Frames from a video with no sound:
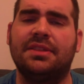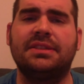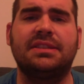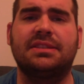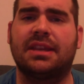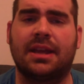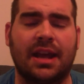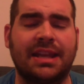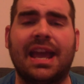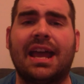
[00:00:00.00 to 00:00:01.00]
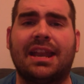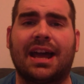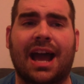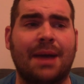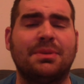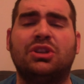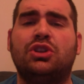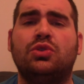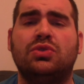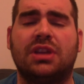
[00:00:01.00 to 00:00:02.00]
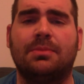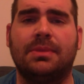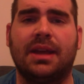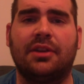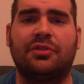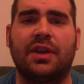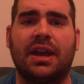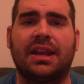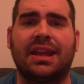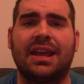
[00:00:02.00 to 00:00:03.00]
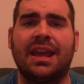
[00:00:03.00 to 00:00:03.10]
This is, again, I'm a huge NBA fan.